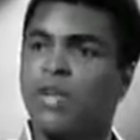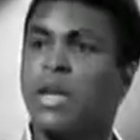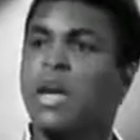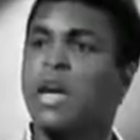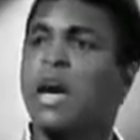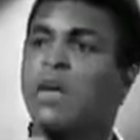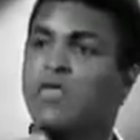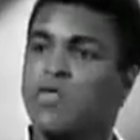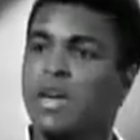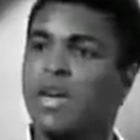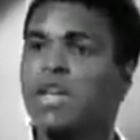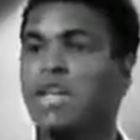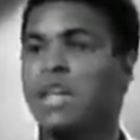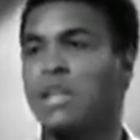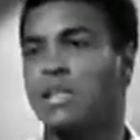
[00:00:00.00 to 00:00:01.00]
I
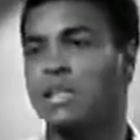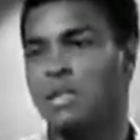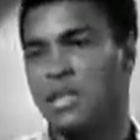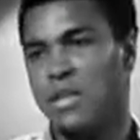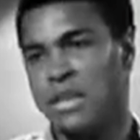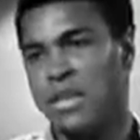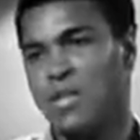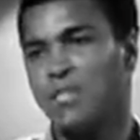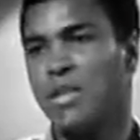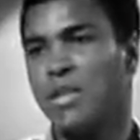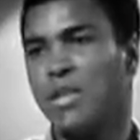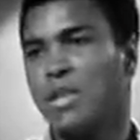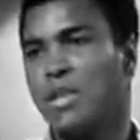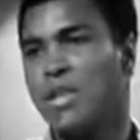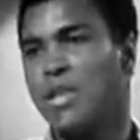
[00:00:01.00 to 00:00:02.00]
recognize them.
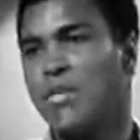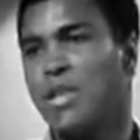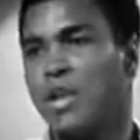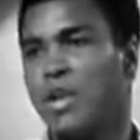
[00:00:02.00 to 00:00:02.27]
Then you got all